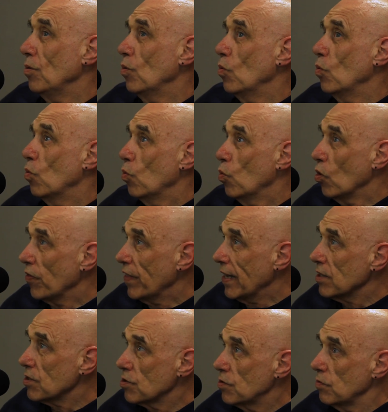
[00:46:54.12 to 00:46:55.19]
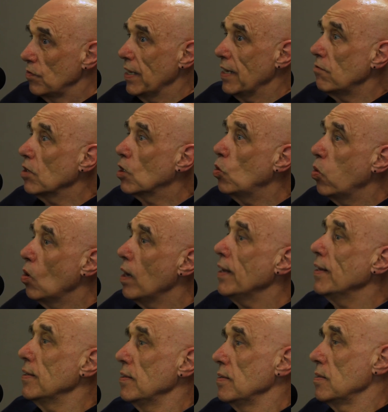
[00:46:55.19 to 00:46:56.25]
what that
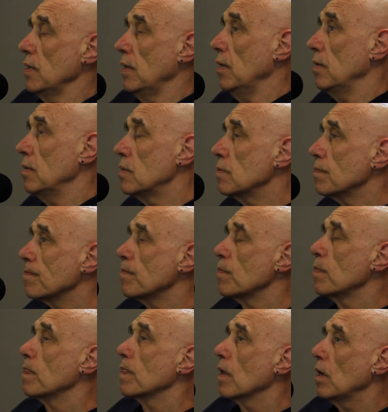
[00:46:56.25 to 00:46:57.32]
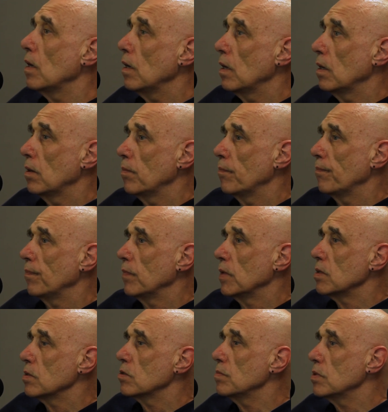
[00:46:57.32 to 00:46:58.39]
requires is some
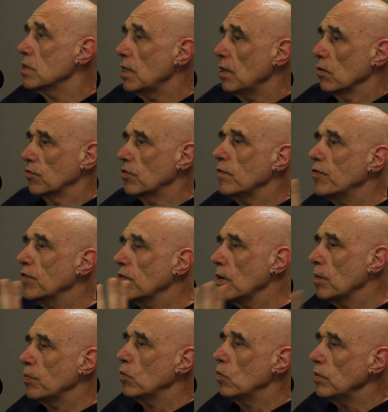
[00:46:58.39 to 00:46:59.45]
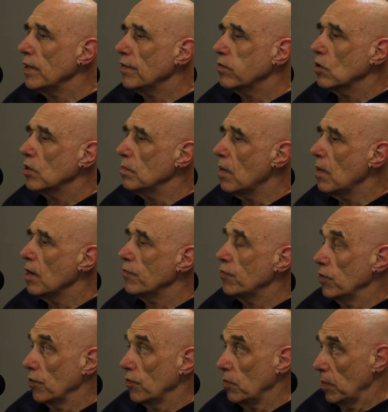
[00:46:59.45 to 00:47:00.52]
skills. So, for example, let's look at
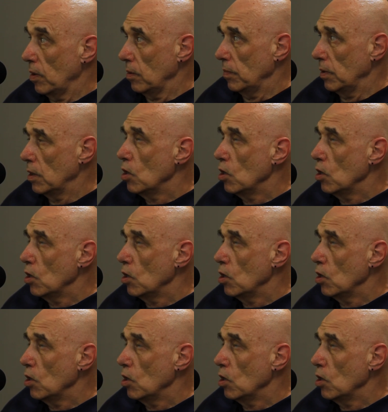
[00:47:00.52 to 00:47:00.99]
mindfulness for a moment.